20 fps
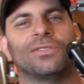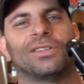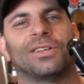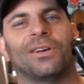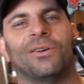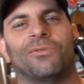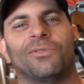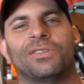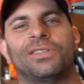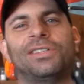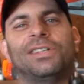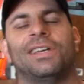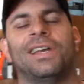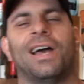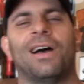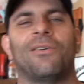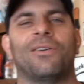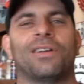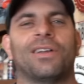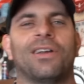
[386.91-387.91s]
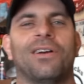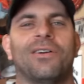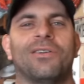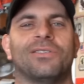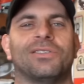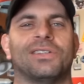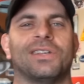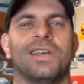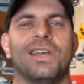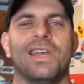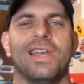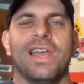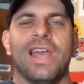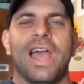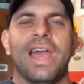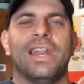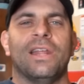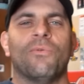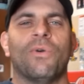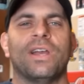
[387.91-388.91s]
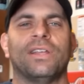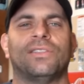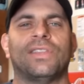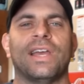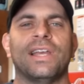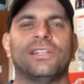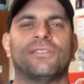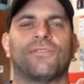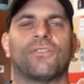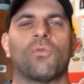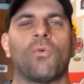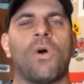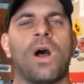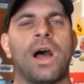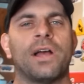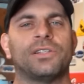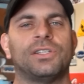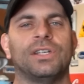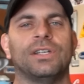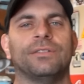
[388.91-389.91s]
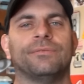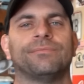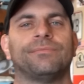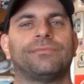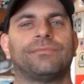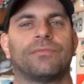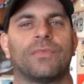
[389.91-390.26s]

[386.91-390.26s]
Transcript: So we'll see how it goes. Anyway, thanks for watching.